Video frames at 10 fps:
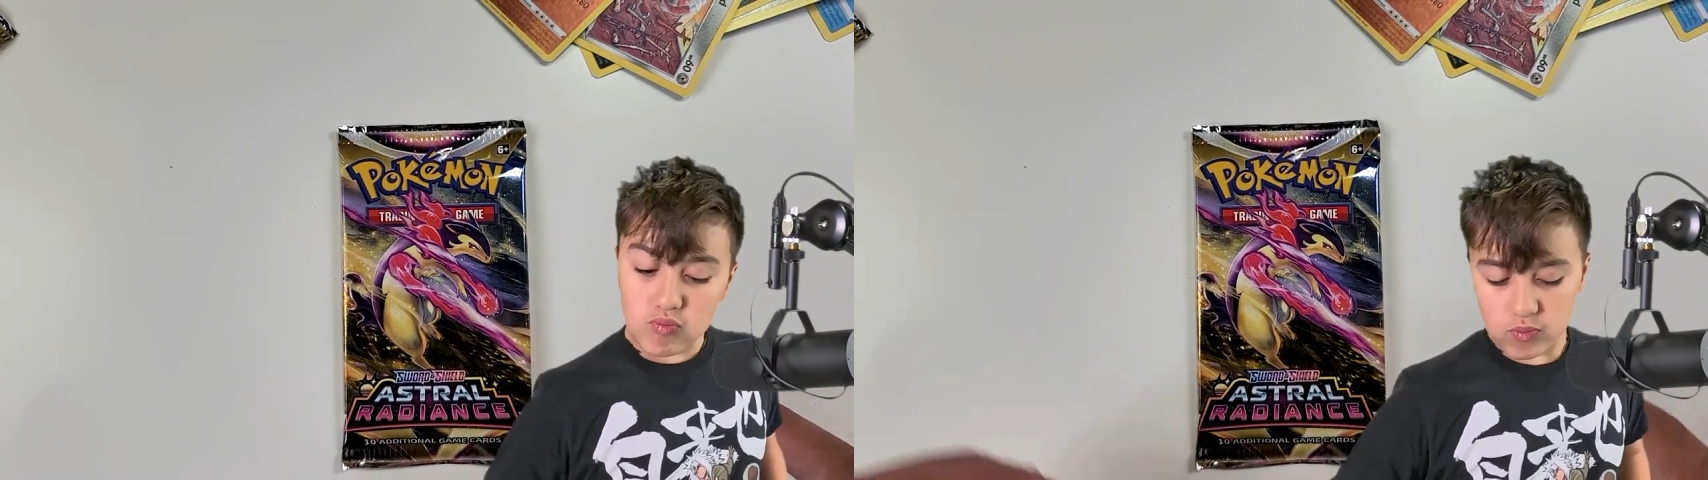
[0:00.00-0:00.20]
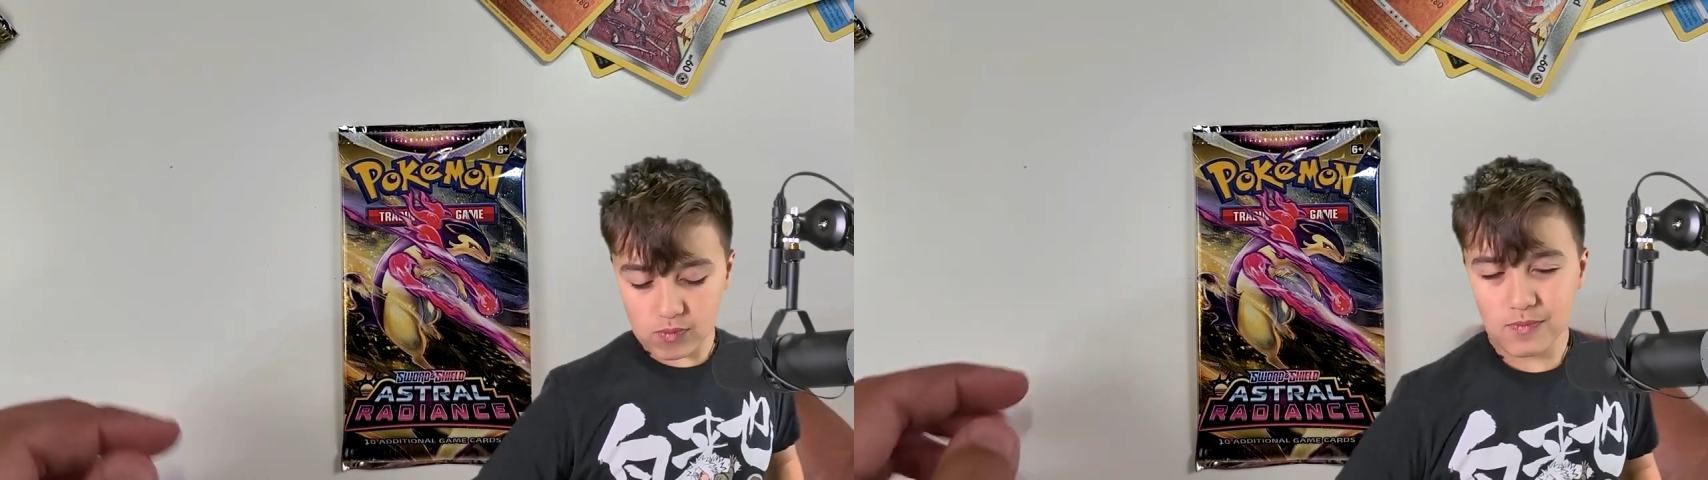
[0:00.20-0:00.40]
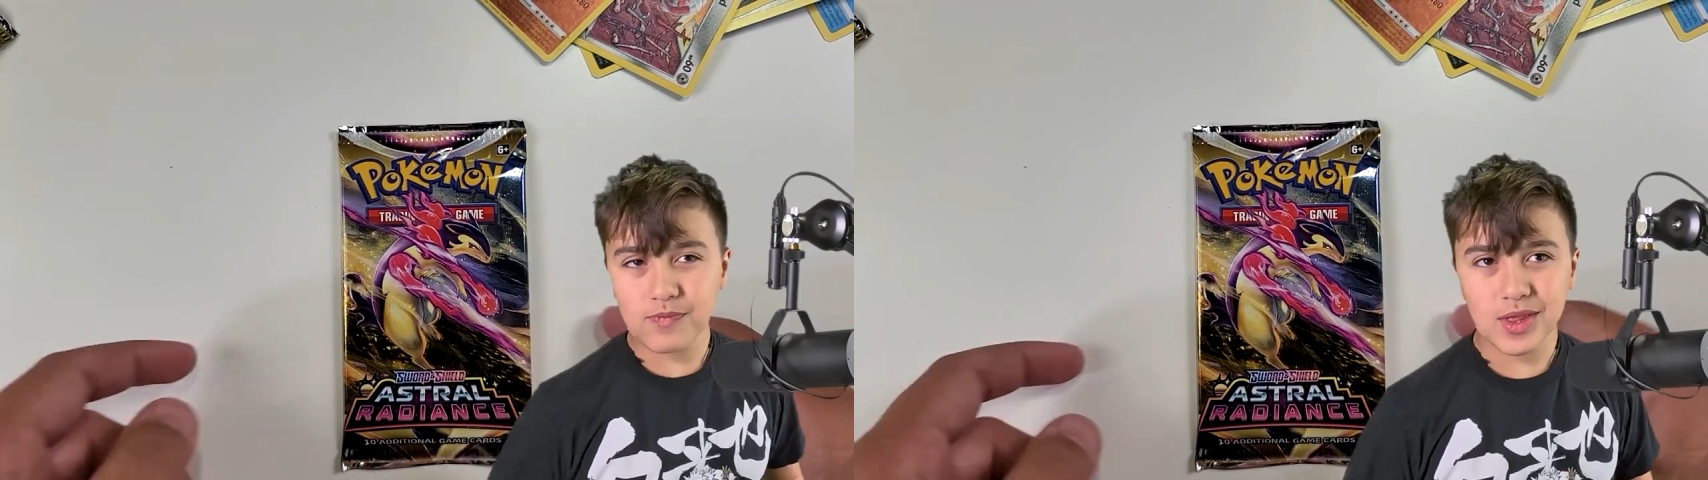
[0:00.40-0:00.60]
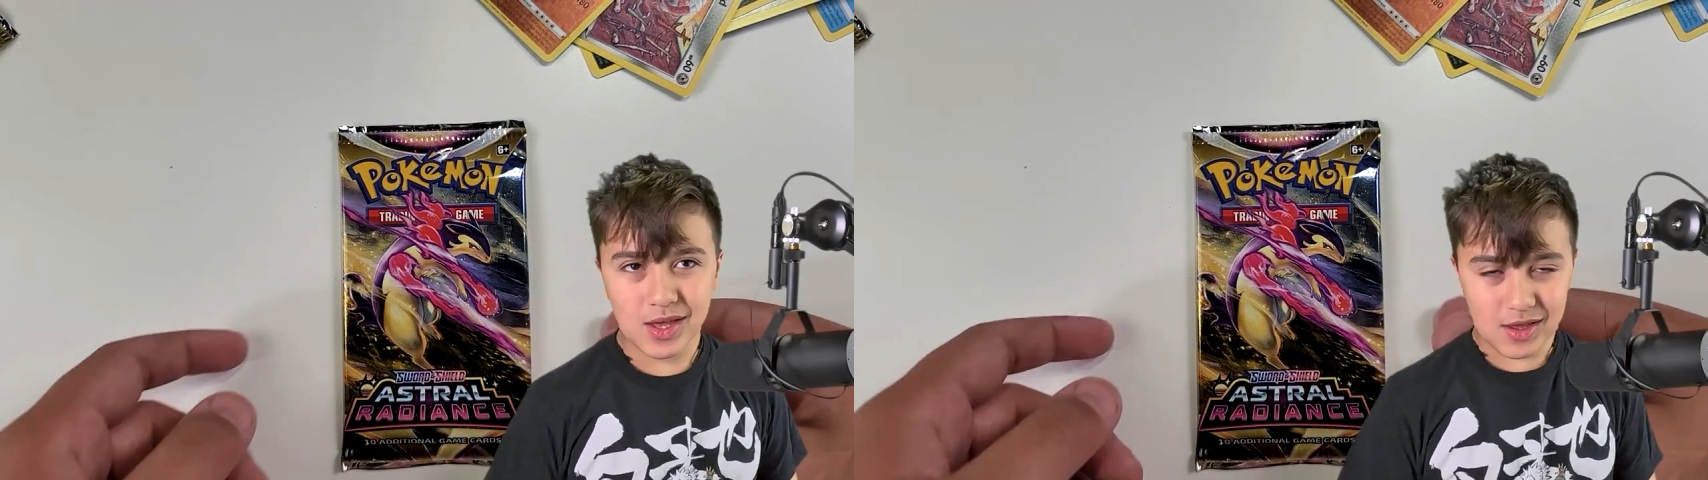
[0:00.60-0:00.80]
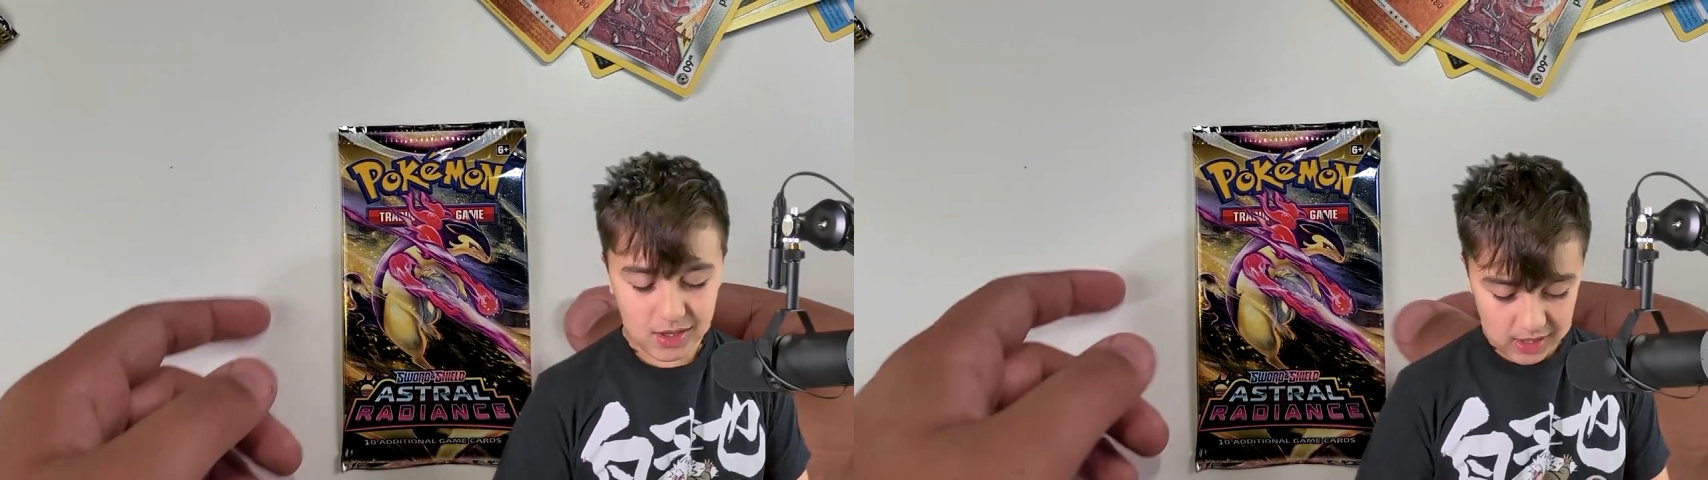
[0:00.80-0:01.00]
Mm.
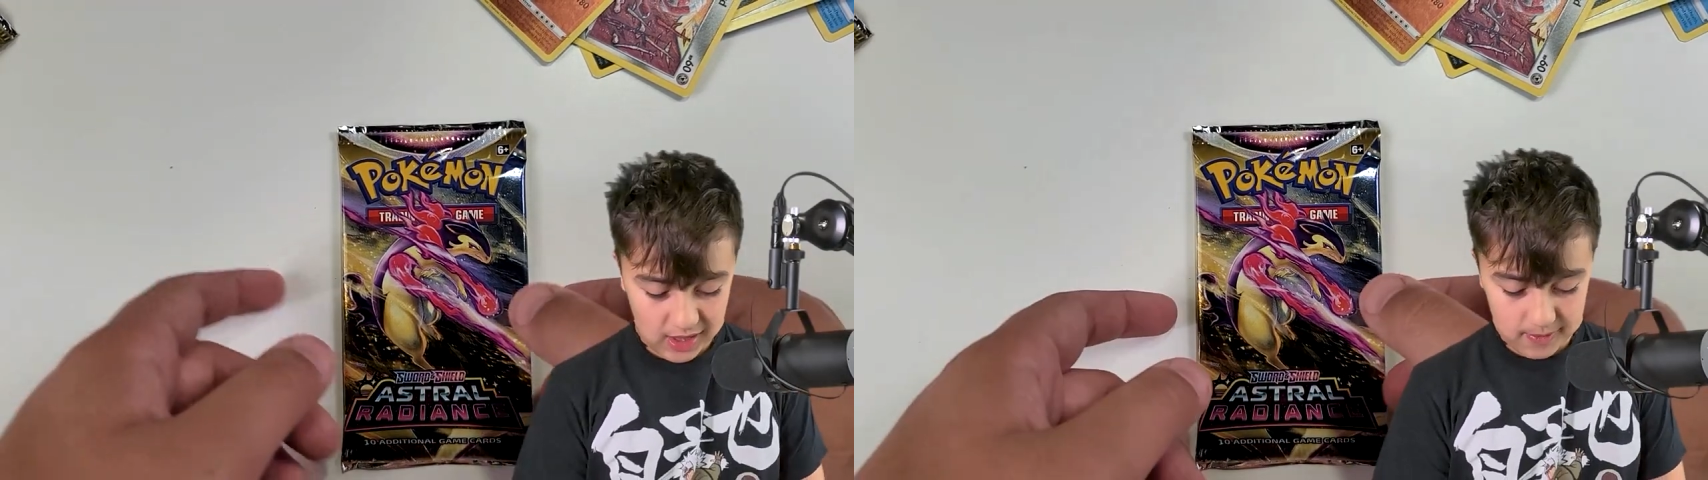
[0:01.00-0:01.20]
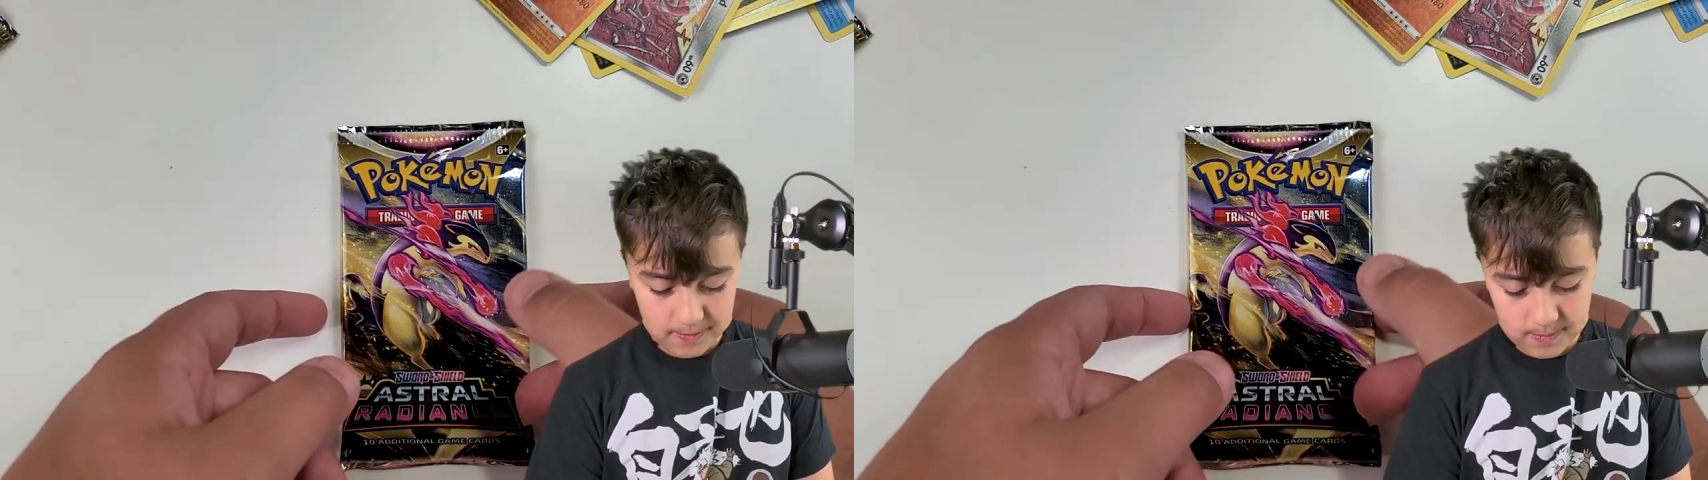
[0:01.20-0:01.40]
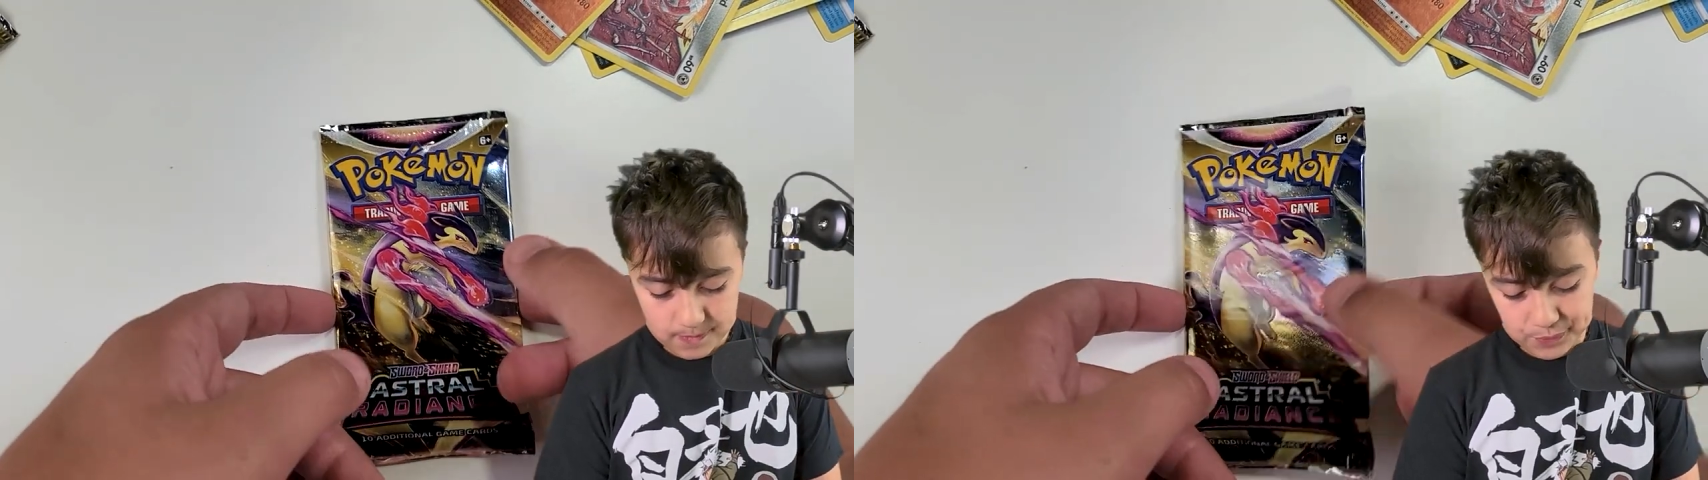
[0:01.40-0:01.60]
Okay.